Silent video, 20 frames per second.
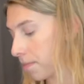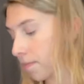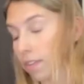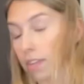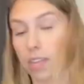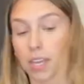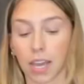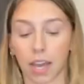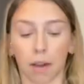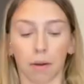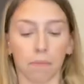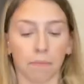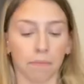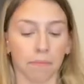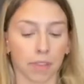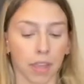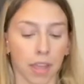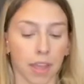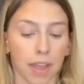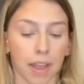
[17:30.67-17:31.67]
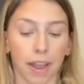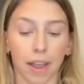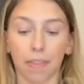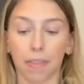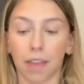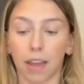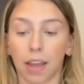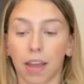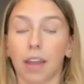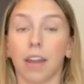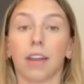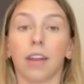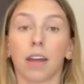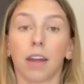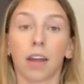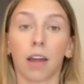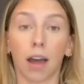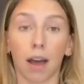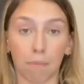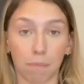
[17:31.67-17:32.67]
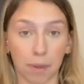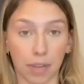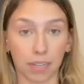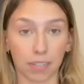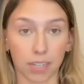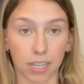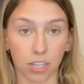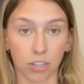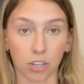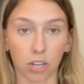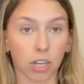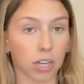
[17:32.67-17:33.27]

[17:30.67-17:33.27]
Yeah. And then a pink t-shirt,